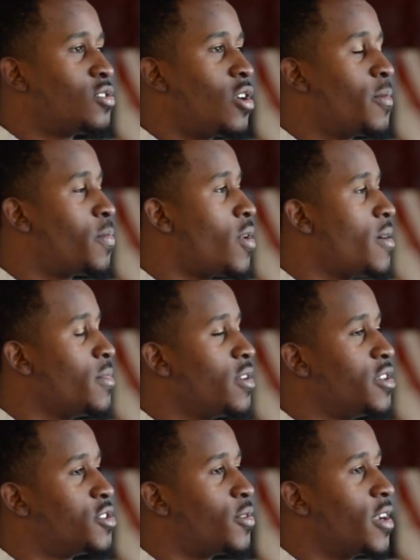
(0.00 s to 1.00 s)
So our
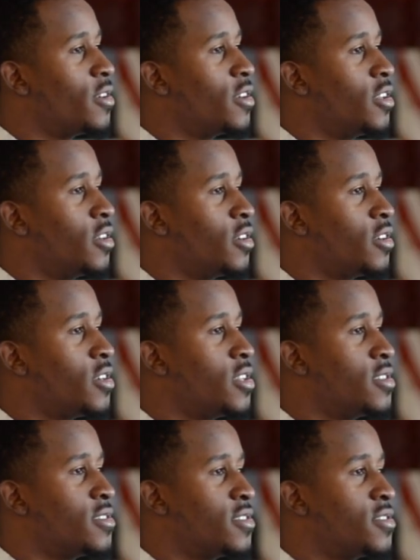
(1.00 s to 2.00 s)
primary trainer here
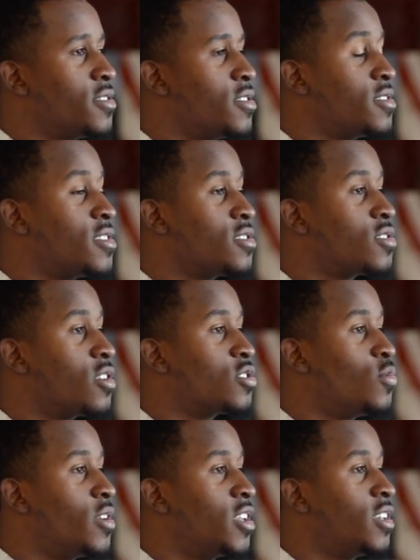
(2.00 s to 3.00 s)
is the Cirrus S R
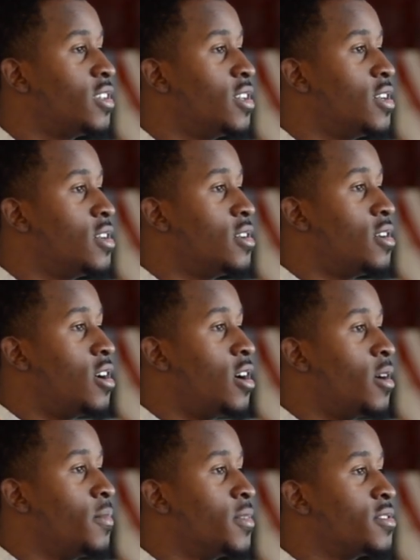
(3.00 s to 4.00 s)
twenty.
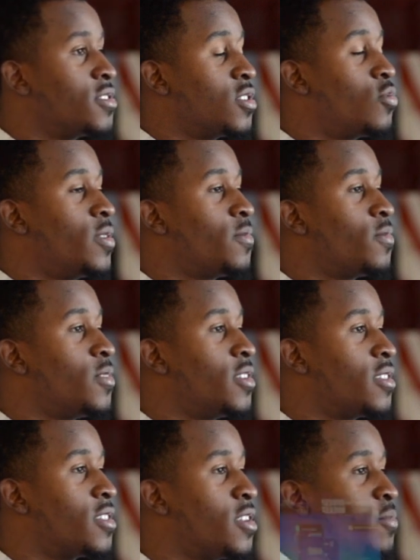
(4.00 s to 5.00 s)
Um, it's equipped
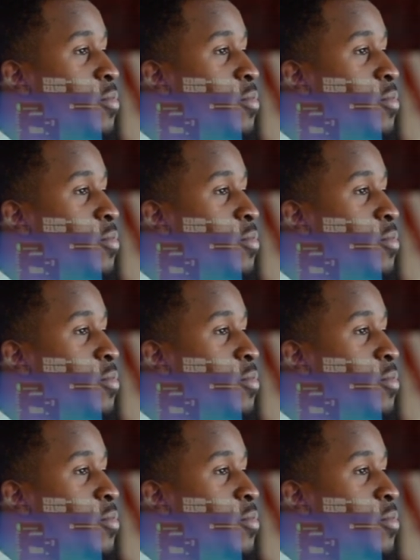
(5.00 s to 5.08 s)
with the